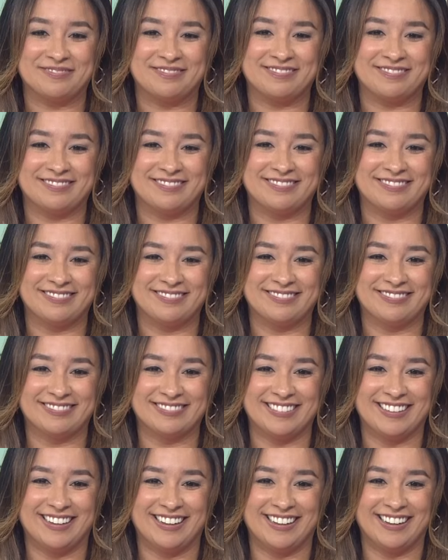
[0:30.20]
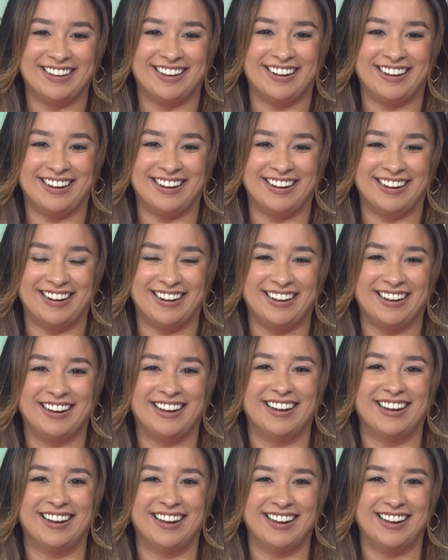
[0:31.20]

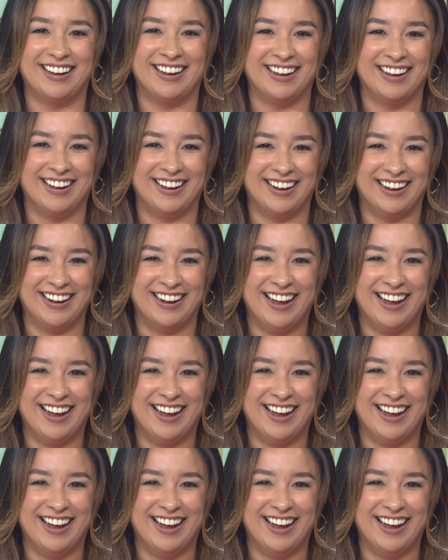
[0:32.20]
This person isn't speaking.